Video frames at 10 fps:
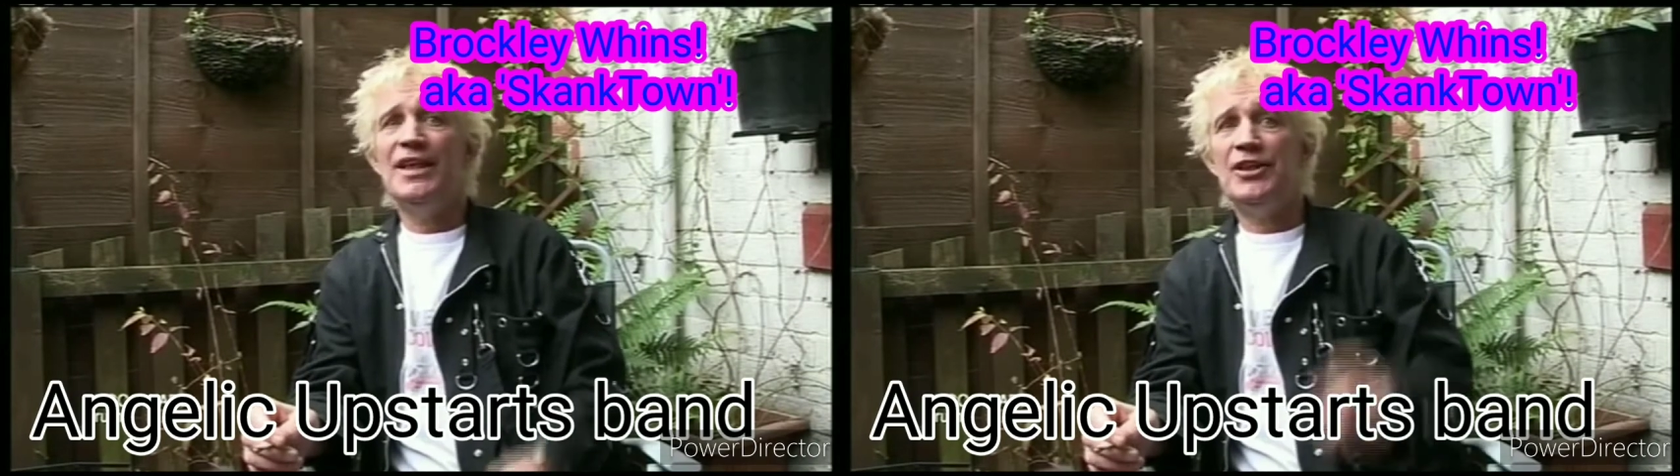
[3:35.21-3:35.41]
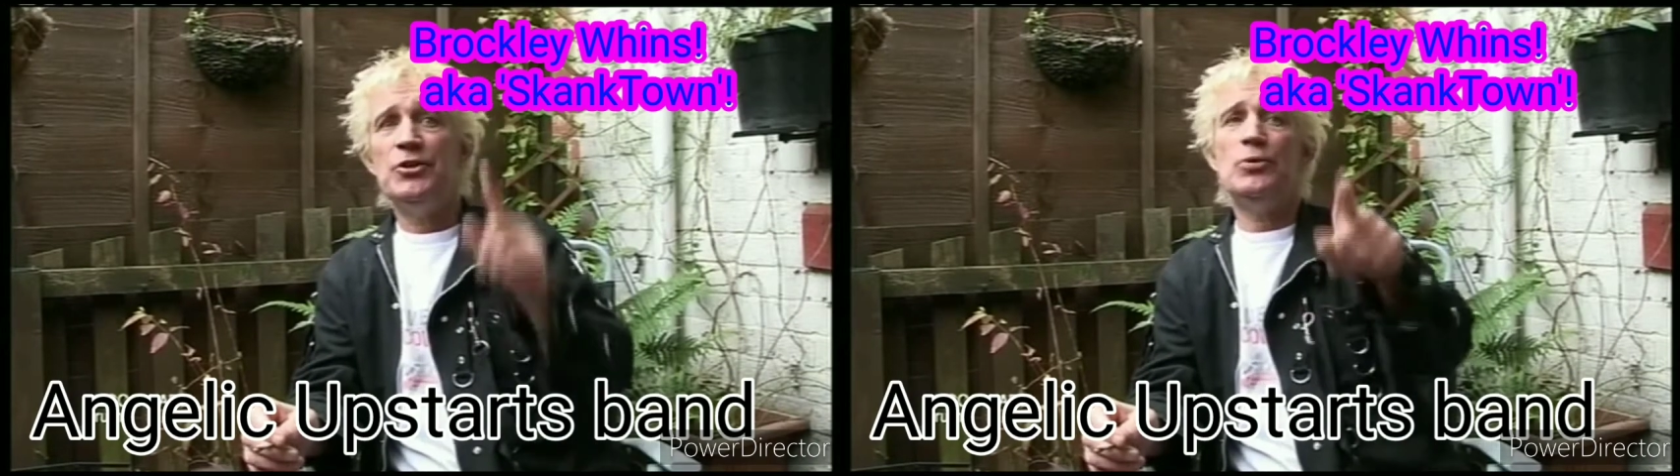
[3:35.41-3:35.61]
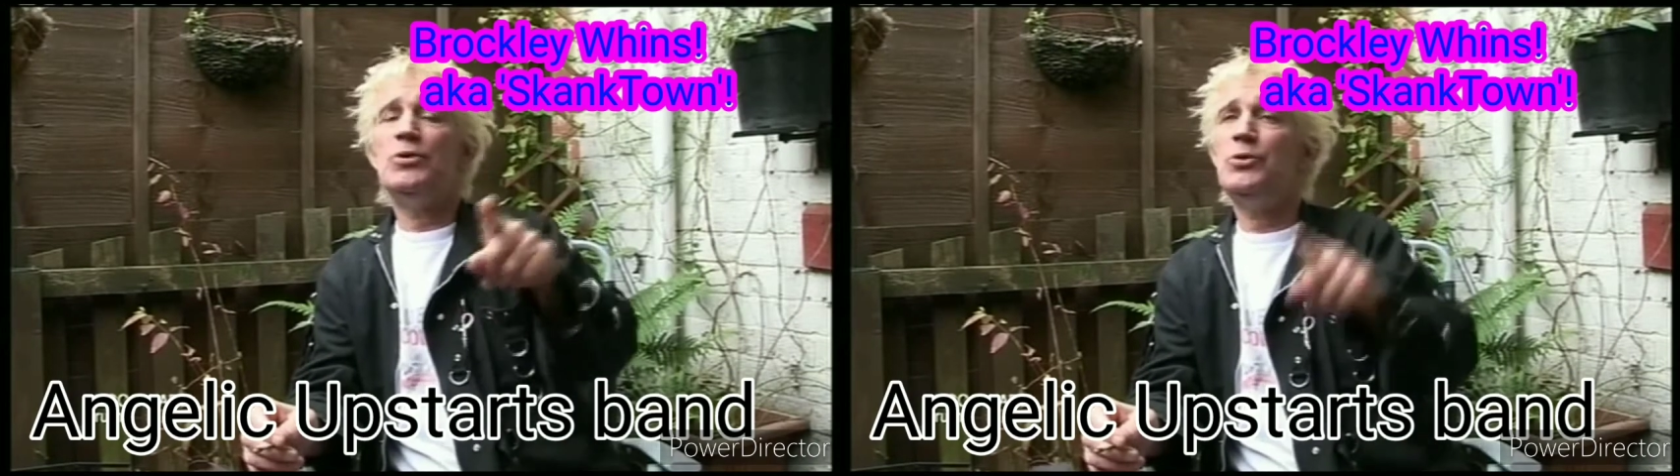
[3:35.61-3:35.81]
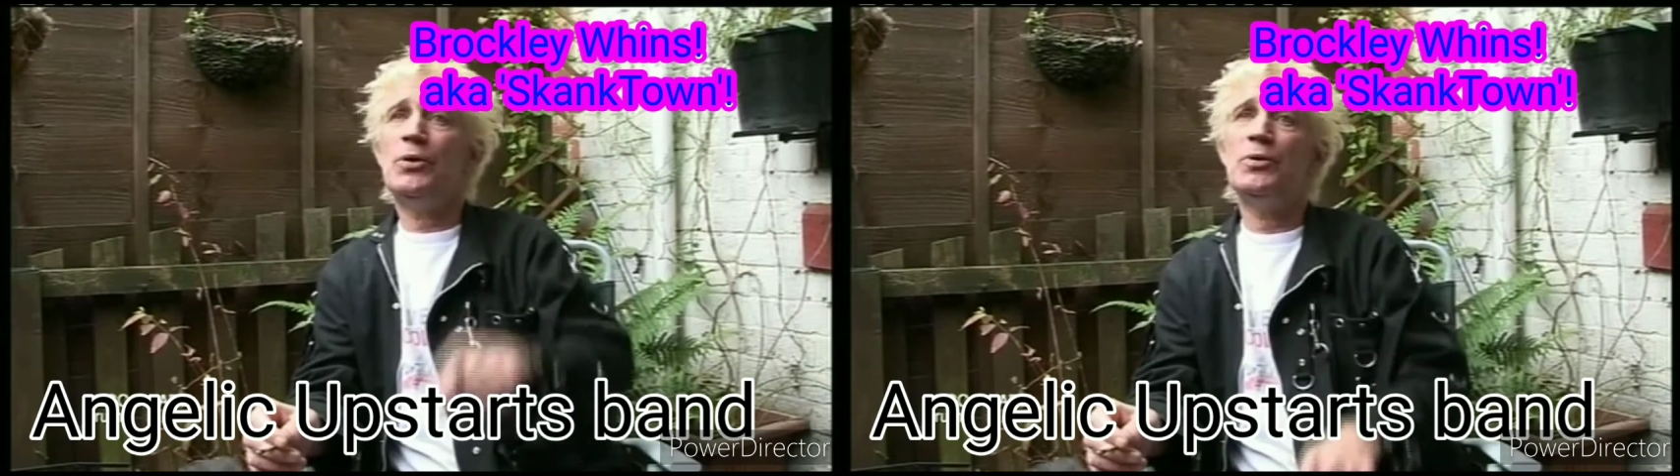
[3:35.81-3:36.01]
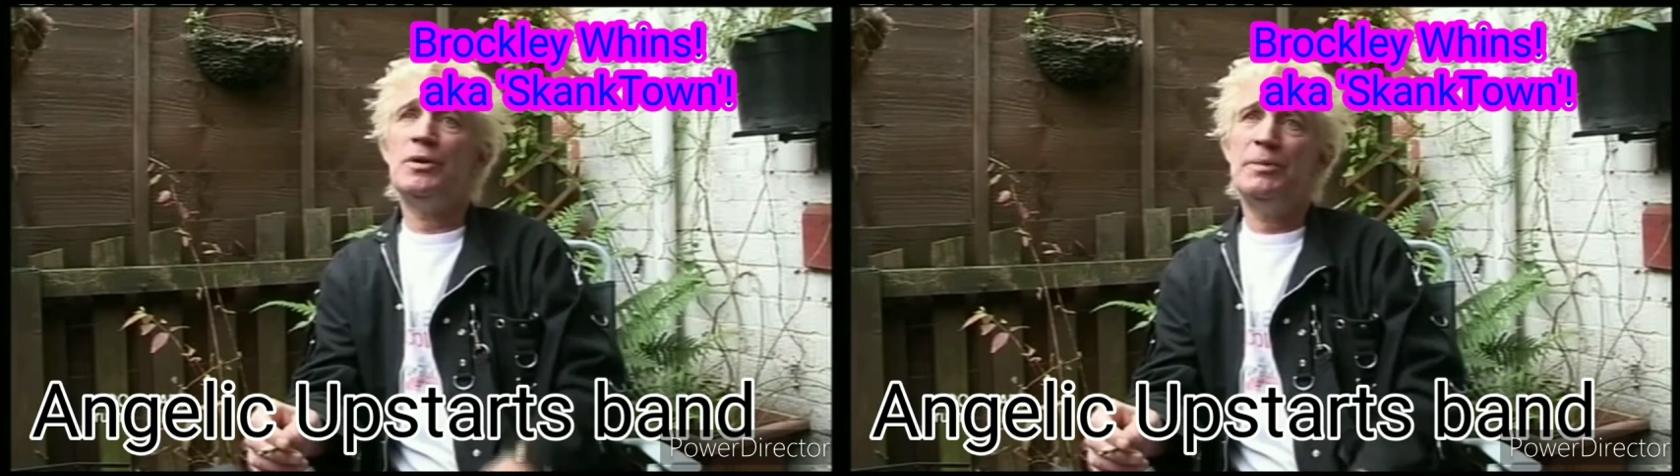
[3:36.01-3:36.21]
And you
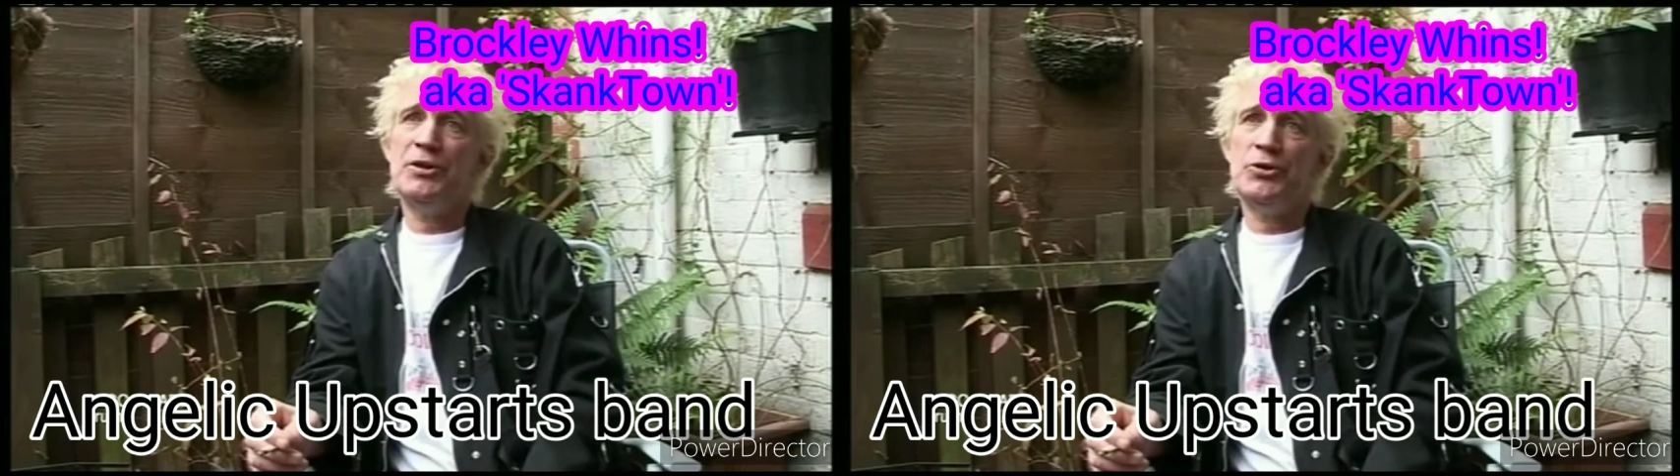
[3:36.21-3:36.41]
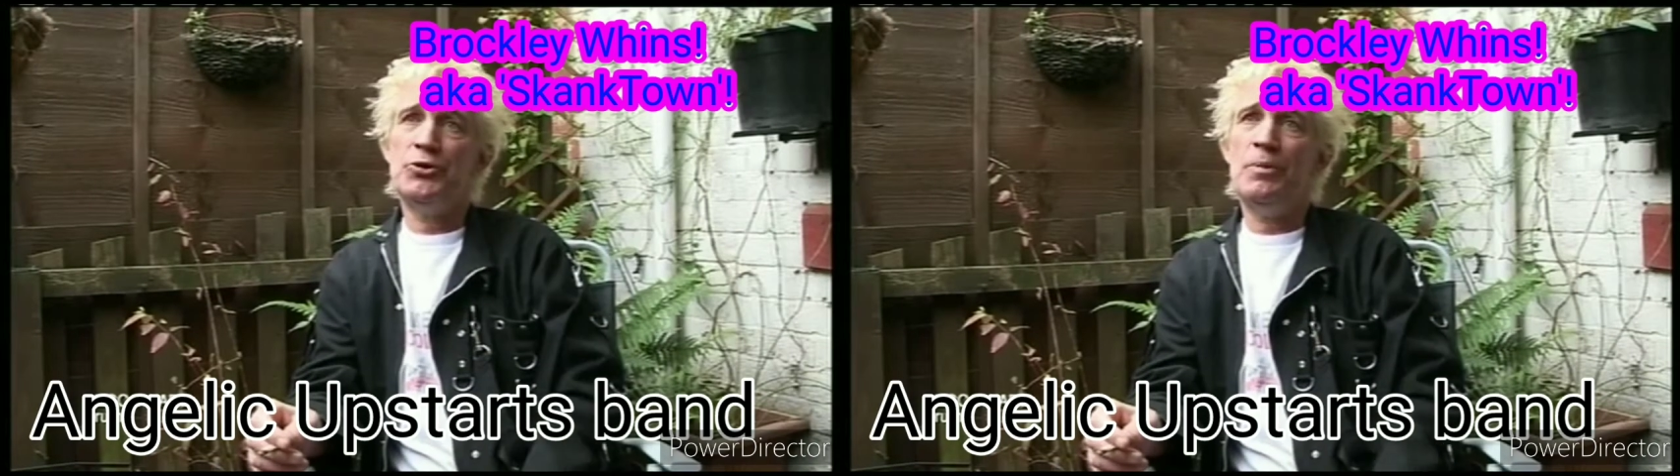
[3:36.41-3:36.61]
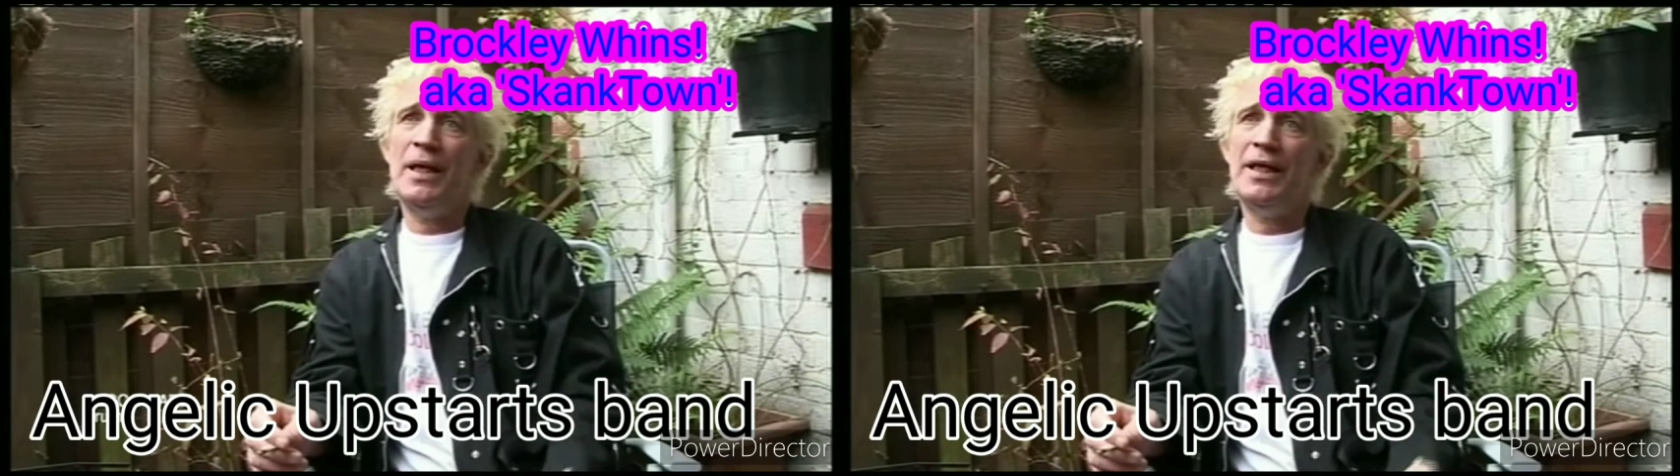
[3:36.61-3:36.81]
are going to be the drummer,